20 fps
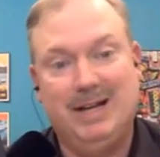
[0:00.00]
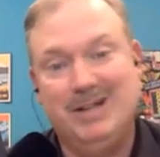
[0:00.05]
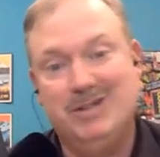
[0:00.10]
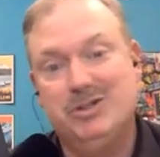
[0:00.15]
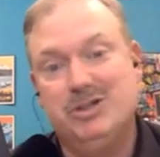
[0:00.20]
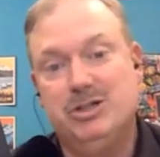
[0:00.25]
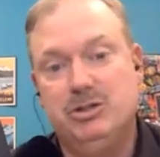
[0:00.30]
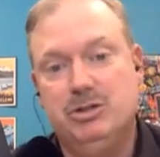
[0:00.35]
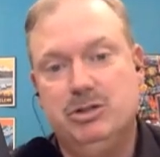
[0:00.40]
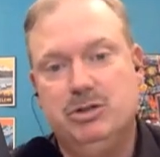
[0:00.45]
to
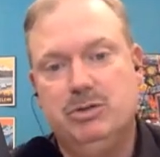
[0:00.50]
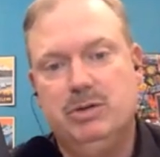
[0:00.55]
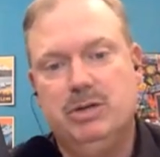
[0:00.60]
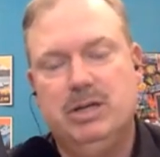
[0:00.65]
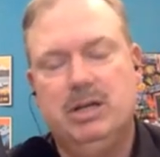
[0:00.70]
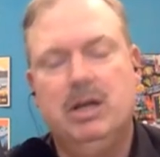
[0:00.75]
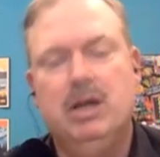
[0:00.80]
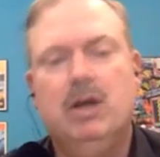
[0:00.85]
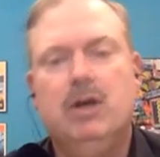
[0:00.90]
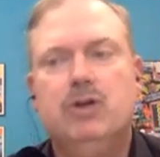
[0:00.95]
actually do it.
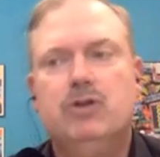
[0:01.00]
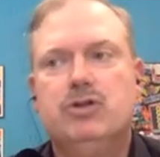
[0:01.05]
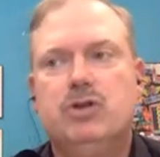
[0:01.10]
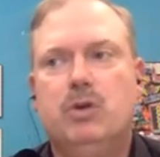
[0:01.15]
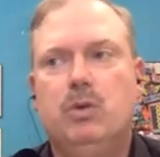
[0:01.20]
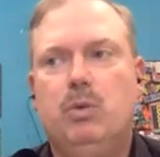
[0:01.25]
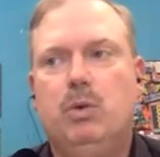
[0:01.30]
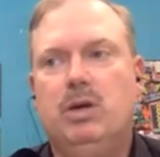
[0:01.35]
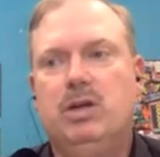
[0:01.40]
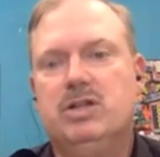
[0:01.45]
So,
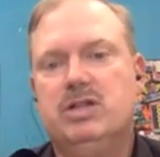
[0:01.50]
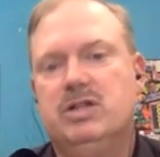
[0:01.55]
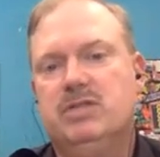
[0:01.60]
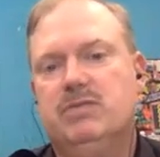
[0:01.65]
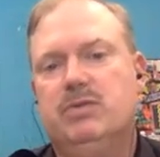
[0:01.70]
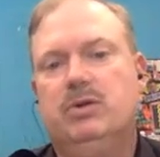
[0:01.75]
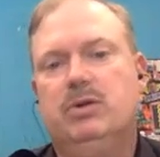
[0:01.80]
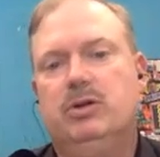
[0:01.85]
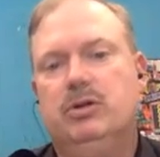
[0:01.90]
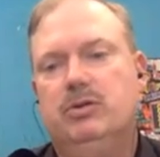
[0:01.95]
yeah. what does
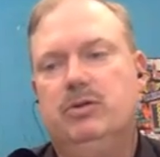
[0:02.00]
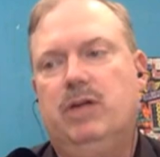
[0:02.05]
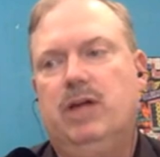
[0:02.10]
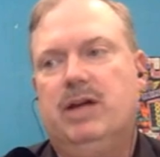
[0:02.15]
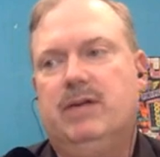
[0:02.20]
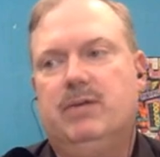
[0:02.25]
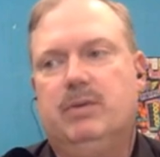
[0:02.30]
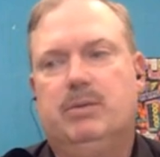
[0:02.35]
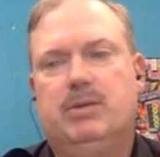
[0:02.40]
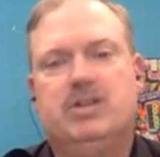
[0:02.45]
it look
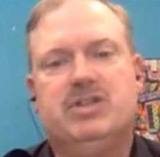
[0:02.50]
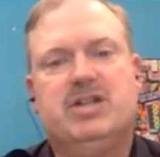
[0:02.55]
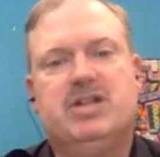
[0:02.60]
like from a